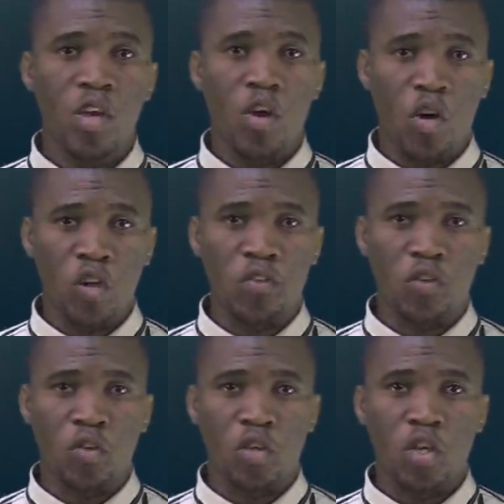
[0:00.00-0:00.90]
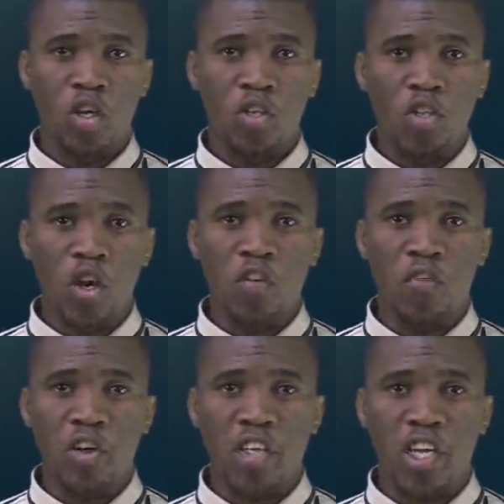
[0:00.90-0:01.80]
Also, don't
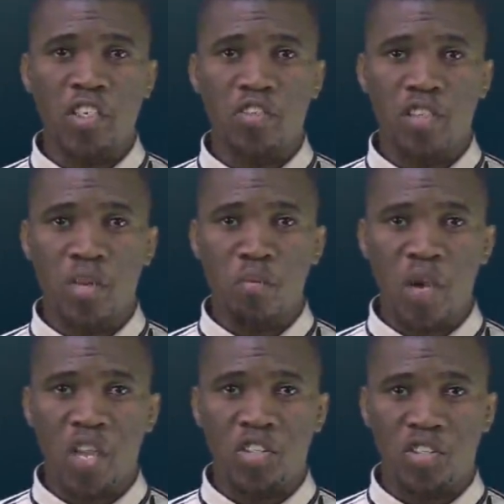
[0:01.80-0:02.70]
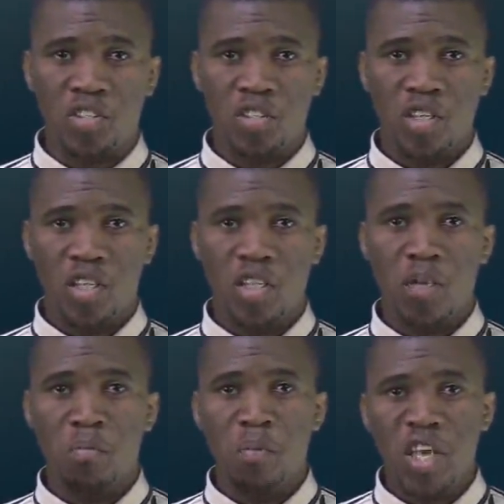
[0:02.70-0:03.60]
forget the match the
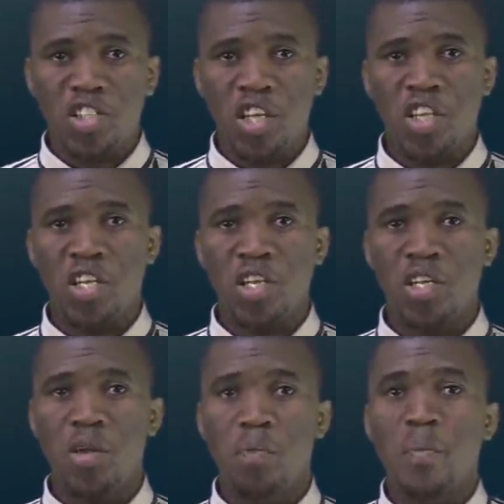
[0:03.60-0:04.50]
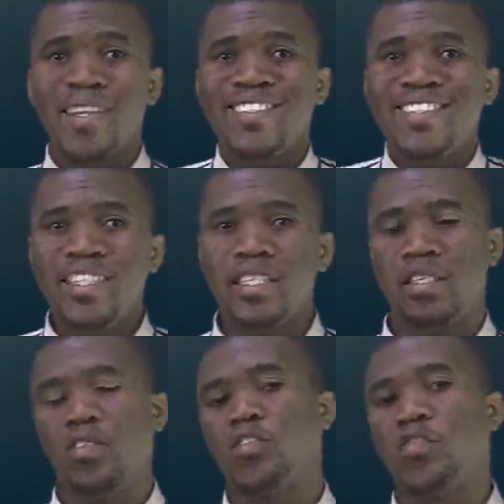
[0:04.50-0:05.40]
mentioned
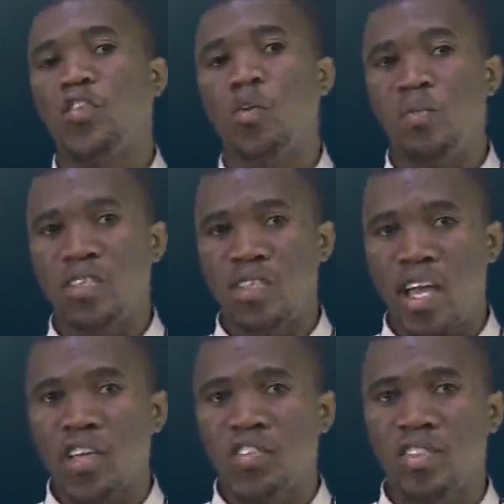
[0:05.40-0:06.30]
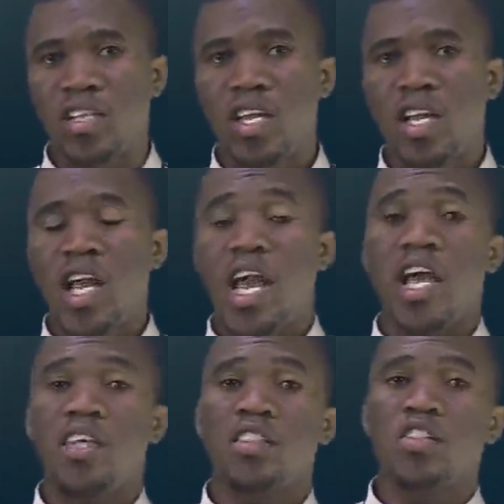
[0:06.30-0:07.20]
materials from the text
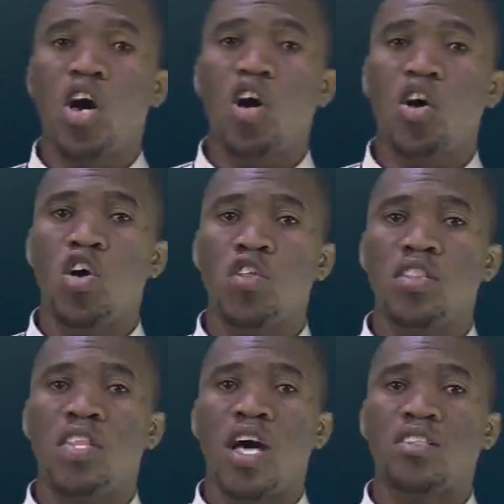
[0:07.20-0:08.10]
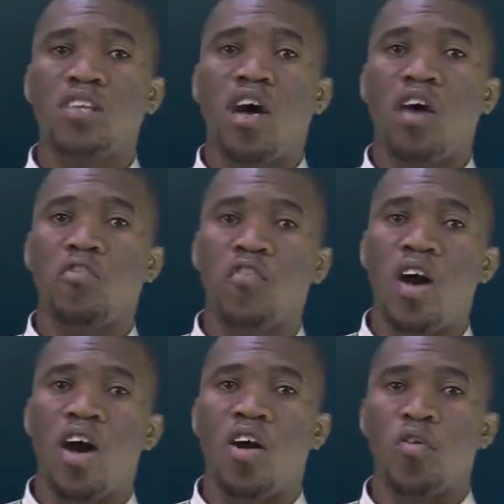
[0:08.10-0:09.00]
and those that are
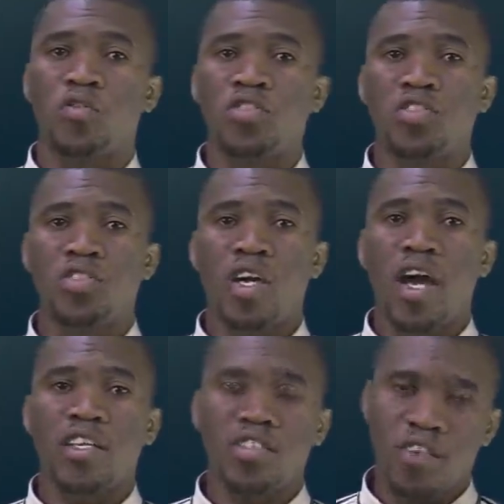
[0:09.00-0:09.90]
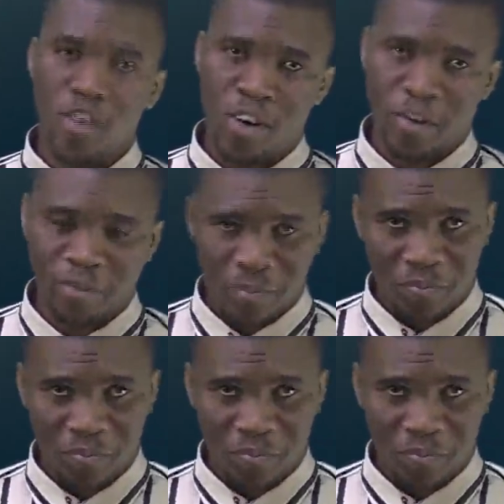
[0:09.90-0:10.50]
found at home